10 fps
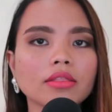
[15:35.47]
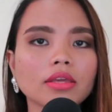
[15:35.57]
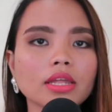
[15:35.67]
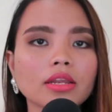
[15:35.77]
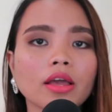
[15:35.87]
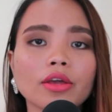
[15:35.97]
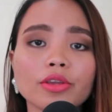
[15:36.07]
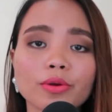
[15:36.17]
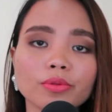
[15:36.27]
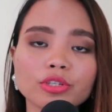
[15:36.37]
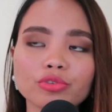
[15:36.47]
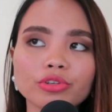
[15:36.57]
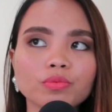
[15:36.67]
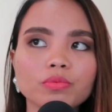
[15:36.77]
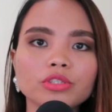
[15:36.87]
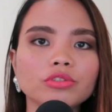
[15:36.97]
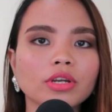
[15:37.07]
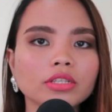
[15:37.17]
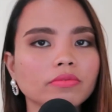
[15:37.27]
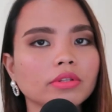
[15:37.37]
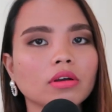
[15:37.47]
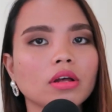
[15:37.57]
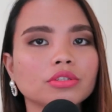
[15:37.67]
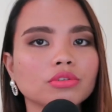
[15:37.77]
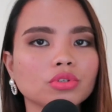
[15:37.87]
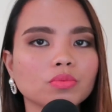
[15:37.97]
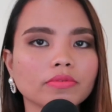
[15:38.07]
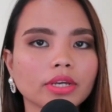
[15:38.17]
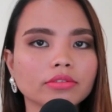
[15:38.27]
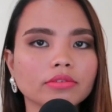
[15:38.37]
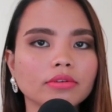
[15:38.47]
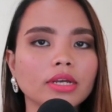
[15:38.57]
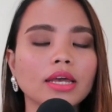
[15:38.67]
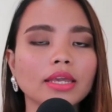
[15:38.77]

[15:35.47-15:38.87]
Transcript: Then your only choice would be to transfer the call to a supervisor.